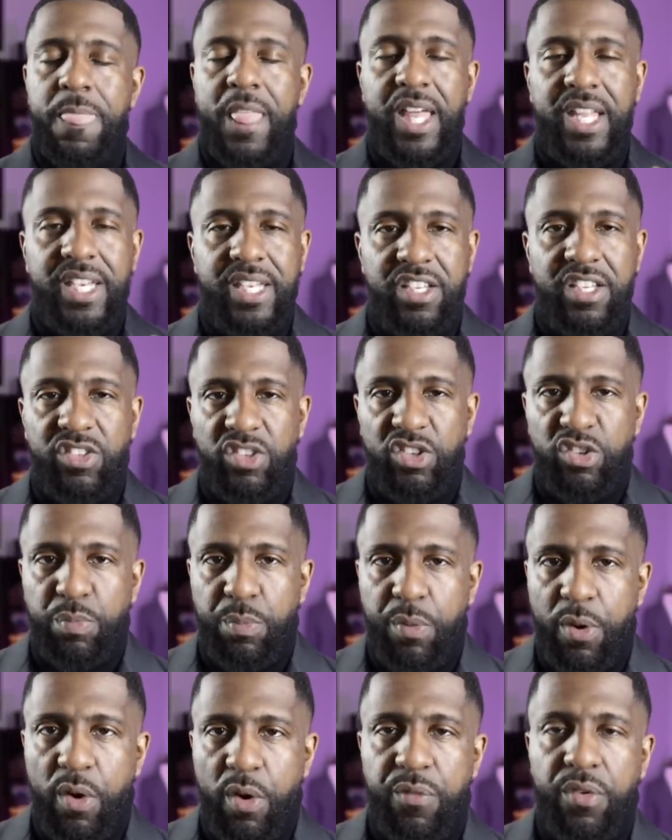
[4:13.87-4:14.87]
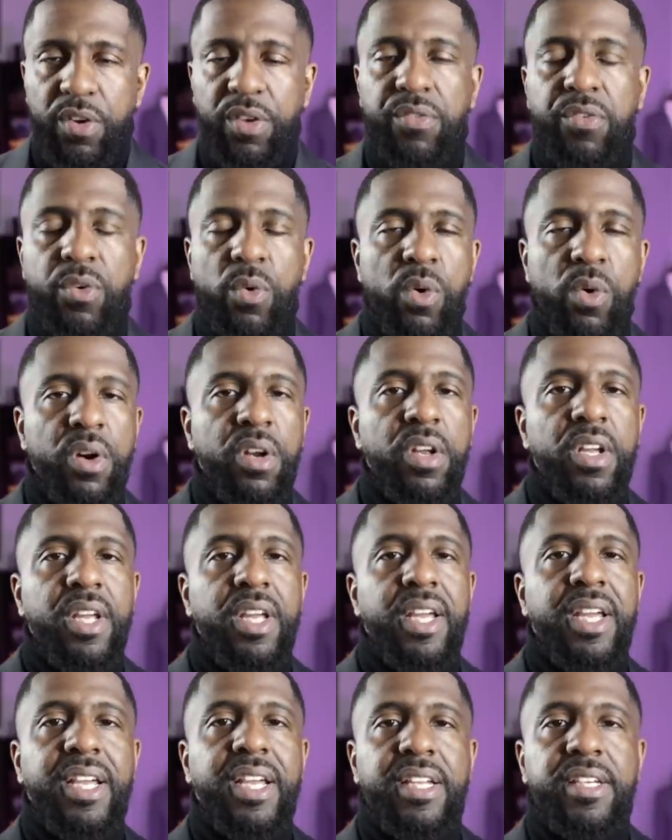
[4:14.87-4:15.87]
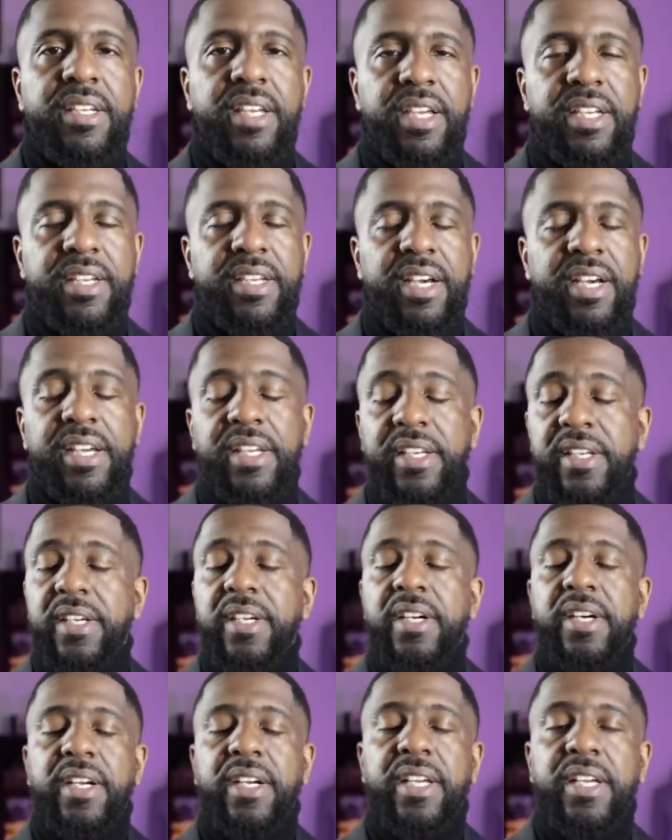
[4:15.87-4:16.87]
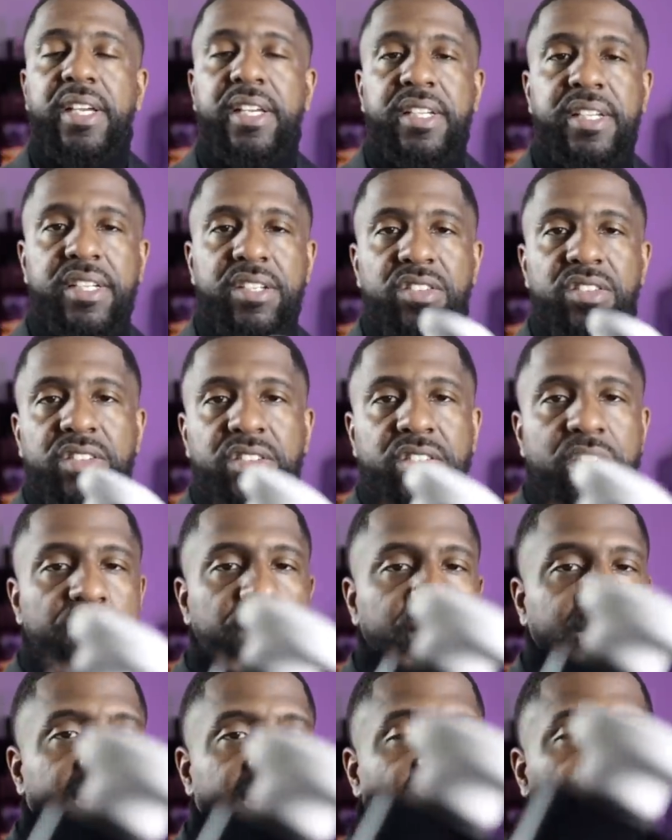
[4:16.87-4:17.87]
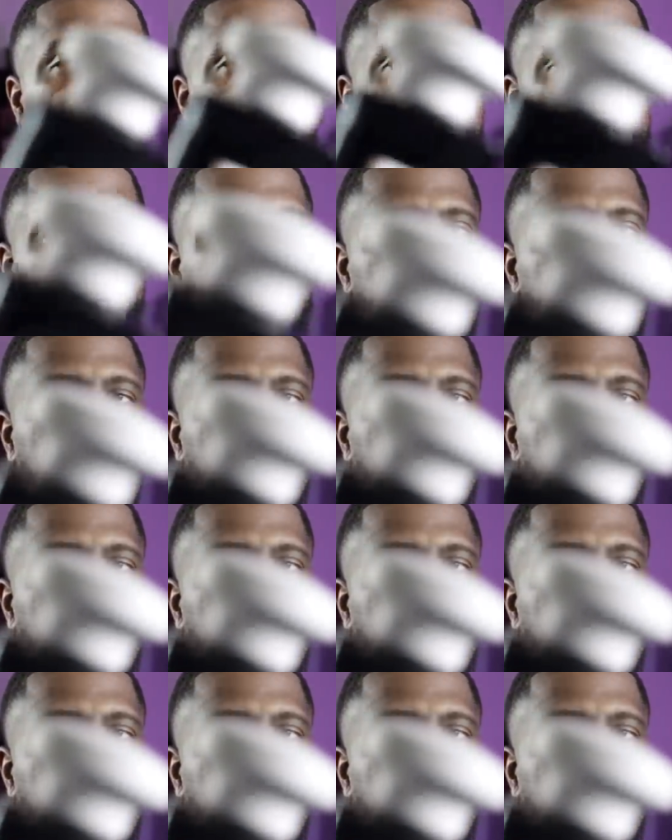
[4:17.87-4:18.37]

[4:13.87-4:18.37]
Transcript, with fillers: And this is perfect for a date night. Again, this is something, guys, you need